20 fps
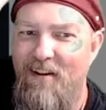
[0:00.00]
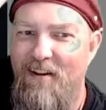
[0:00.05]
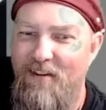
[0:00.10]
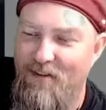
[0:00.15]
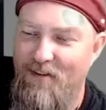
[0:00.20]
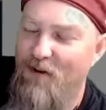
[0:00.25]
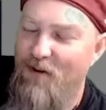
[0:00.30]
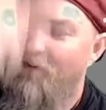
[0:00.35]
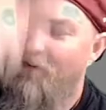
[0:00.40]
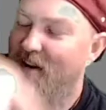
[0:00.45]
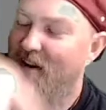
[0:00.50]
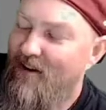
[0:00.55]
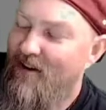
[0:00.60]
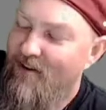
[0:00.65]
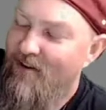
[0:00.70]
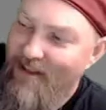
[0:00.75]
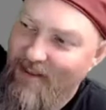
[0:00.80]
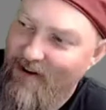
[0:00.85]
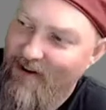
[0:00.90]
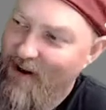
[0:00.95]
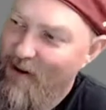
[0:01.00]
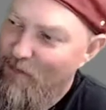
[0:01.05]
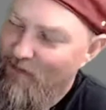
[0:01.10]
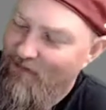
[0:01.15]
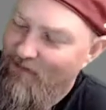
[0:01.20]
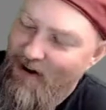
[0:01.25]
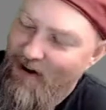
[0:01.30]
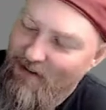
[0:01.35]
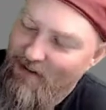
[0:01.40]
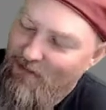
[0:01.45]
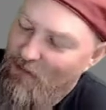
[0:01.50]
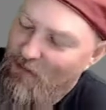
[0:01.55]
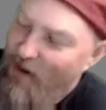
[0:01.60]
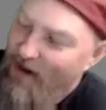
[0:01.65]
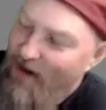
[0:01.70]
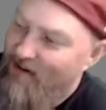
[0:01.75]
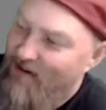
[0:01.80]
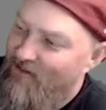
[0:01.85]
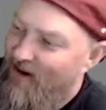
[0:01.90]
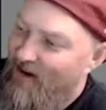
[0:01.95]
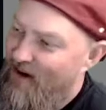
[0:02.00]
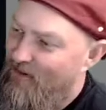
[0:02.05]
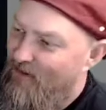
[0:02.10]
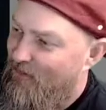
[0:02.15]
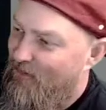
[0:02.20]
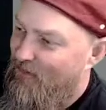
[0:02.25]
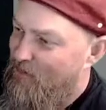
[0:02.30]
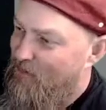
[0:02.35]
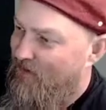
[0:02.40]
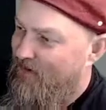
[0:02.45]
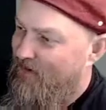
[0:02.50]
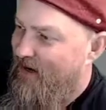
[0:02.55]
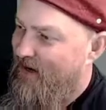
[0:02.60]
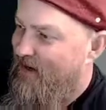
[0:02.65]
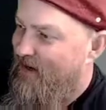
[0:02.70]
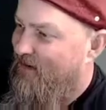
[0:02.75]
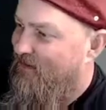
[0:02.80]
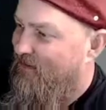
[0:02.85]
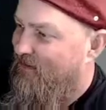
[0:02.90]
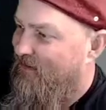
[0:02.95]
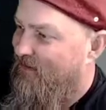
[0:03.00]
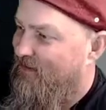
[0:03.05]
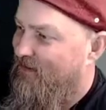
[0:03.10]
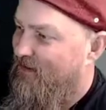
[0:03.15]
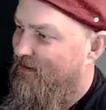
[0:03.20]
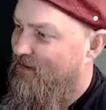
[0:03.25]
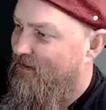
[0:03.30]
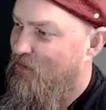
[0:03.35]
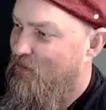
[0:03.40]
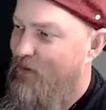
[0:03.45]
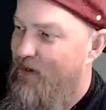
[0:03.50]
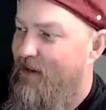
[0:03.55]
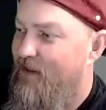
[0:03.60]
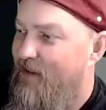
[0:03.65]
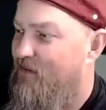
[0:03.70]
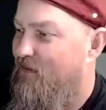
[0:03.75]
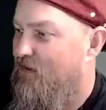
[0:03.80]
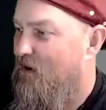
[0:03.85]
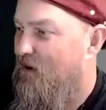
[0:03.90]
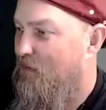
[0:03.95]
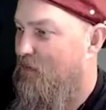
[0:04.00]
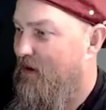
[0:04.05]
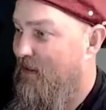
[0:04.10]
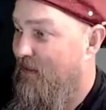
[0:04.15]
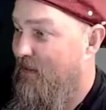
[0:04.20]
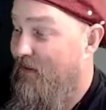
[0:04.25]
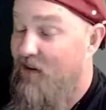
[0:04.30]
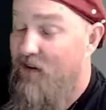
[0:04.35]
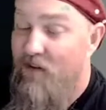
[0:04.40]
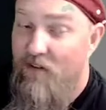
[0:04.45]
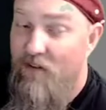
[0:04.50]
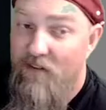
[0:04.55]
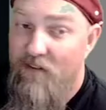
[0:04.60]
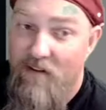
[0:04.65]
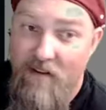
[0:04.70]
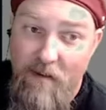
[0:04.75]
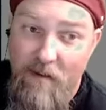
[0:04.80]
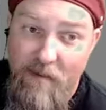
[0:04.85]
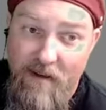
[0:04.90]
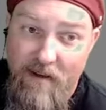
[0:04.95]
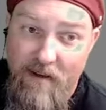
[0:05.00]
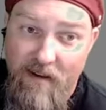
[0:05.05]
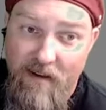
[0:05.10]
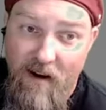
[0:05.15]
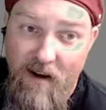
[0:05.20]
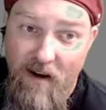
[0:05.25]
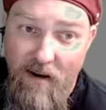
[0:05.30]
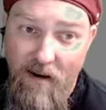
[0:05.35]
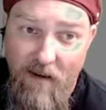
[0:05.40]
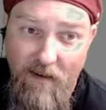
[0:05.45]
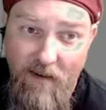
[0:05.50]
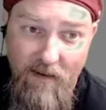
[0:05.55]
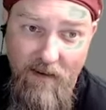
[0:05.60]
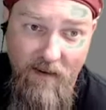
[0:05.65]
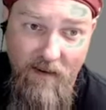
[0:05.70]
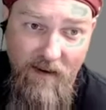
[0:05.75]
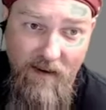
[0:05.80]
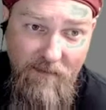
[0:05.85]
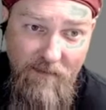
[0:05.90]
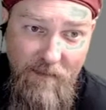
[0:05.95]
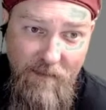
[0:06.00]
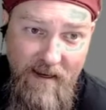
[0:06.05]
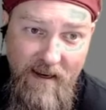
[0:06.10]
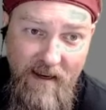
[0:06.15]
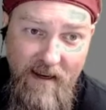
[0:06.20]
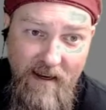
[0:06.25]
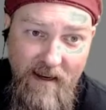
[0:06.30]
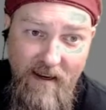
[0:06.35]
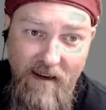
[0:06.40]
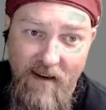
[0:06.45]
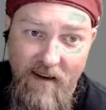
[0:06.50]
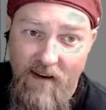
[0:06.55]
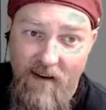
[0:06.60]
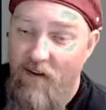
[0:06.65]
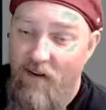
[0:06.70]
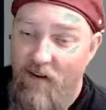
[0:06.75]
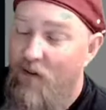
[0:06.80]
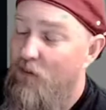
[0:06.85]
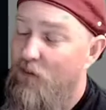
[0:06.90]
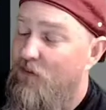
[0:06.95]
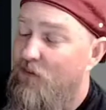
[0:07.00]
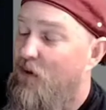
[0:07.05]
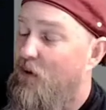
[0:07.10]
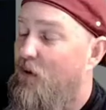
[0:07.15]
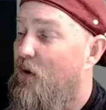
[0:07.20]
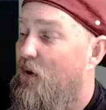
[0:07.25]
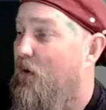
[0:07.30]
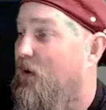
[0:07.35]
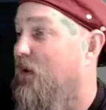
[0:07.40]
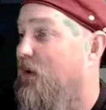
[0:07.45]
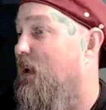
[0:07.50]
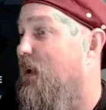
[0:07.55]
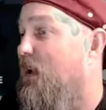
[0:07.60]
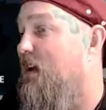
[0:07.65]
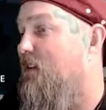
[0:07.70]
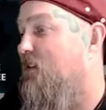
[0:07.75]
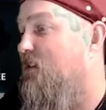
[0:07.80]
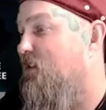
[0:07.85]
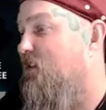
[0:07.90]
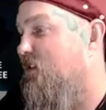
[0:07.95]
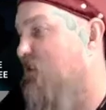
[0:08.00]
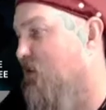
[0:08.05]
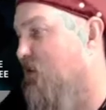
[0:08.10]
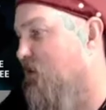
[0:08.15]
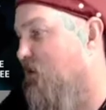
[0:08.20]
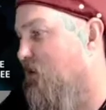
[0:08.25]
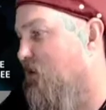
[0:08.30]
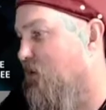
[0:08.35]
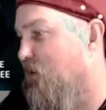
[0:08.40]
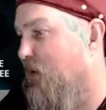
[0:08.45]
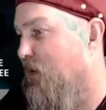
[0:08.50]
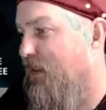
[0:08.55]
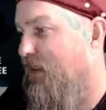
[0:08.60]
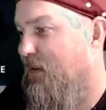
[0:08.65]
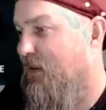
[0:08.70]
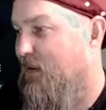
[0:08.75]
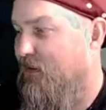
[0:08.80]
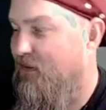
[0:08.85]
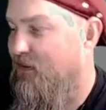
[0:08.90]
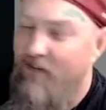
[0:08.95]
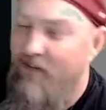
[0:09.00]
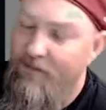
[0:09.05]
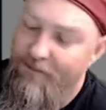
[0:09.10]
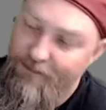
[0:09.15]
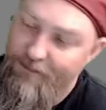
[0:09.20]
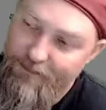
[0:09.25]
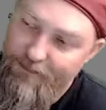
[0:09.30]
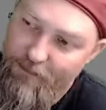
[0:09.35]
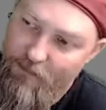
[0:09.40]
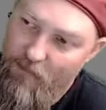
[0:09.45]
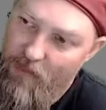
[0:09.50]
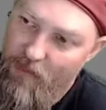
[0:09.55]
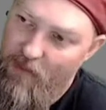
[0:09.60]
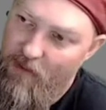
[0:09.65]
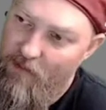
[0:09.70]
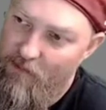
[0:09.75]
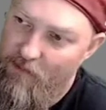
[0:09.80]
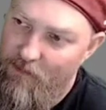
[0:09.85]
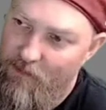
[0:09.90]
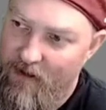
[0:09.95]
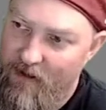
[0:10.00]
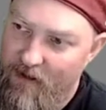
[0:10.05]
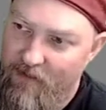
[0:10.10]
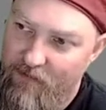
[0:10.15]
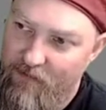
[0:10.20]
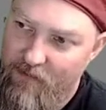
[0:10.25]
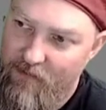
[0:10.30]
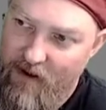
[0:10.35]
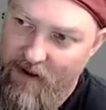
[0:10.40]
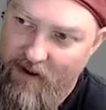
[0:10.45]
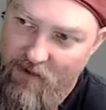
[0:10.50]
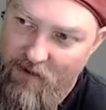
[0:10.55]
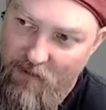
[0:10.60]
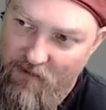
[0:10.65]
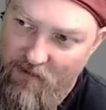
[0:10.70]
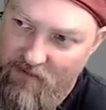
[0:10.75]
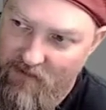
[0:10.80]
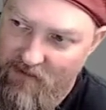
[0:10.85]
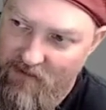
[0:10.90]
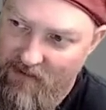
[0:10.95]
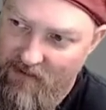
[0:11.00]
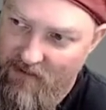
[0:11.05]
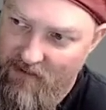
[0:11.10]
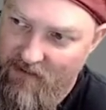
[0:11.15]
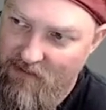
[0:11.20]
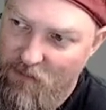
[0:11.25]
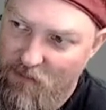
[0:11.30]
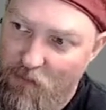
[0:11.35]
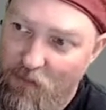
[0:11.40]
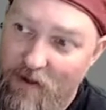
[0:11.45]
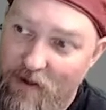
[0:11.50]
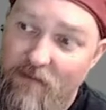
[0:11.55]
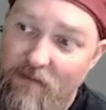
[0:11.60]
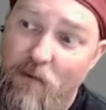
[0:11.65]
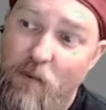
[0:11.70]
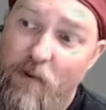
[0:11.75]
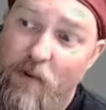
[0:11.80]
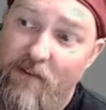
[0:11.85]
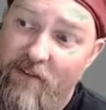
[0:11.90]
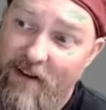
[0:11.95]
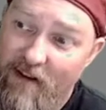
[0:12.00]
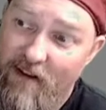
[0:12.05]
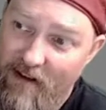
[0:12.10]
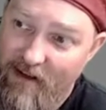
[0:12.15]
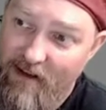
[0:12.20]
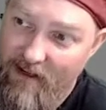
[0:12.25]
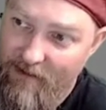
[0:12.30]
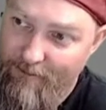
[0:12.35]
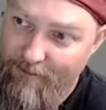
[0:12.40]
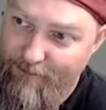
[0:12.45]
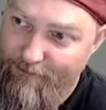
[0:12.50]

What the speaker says: Tune in your ether amplifiers to Radio Free Britannia to listen to two idiots interpreting the news on WRFB, a little show called Lunch with us. Monday through Friday, 12s and 6s, whenever we feel like it.